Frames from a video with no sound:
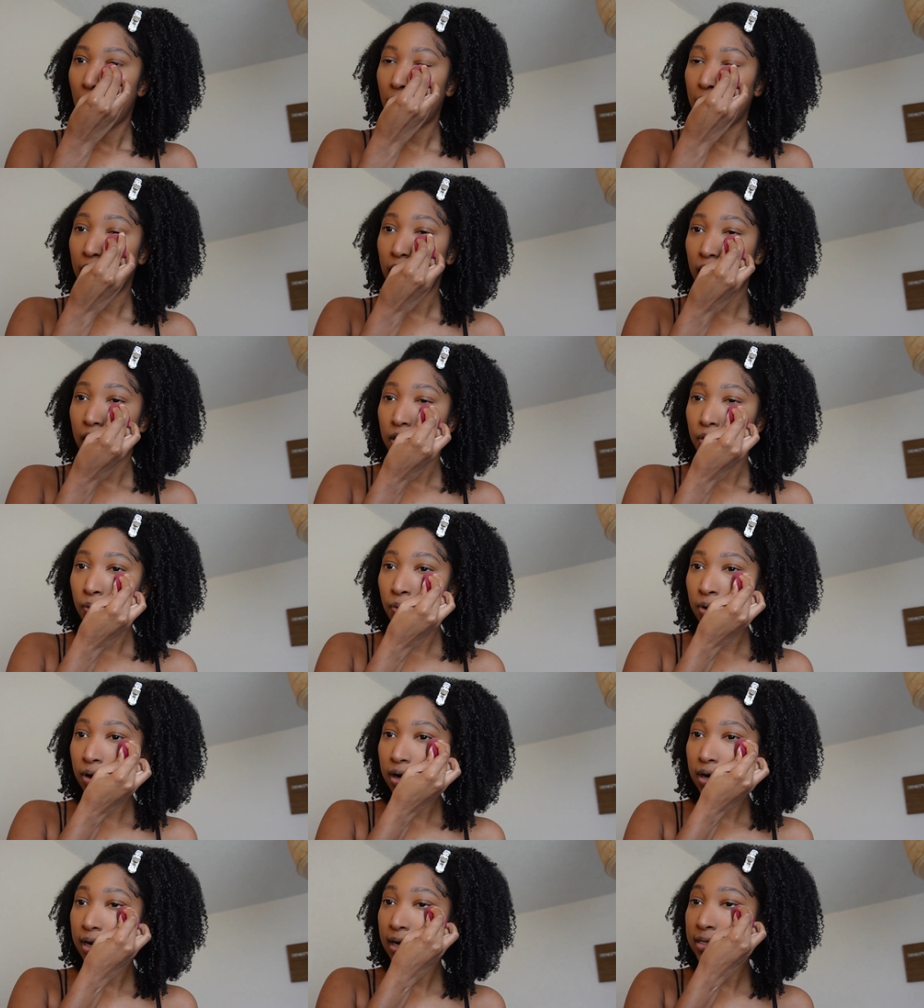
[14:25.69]
And,
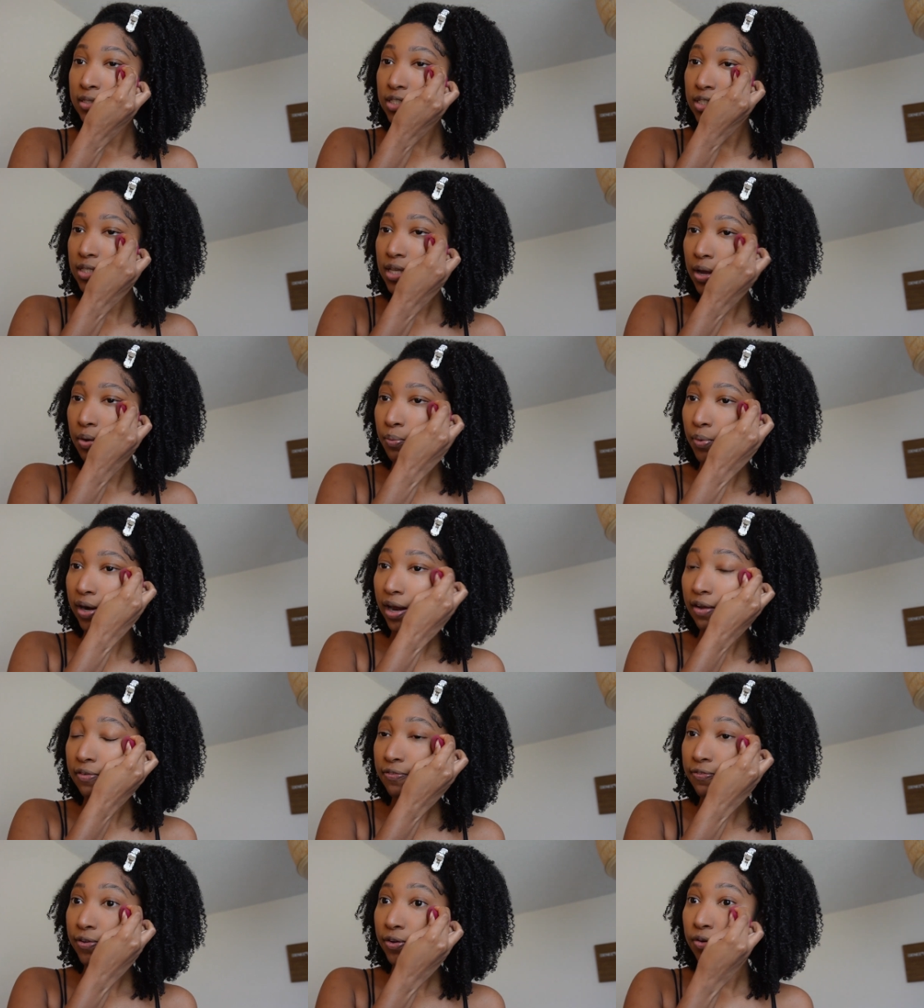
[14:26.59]
or it just like when
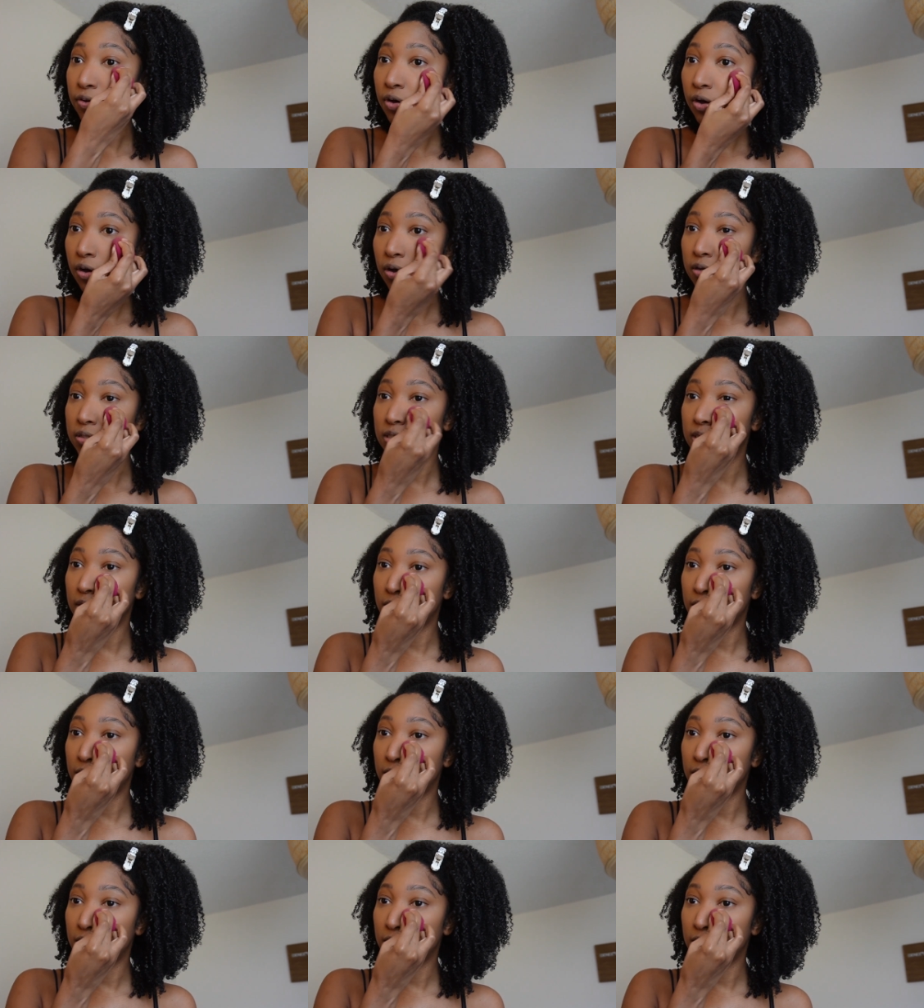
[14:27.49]
I feel called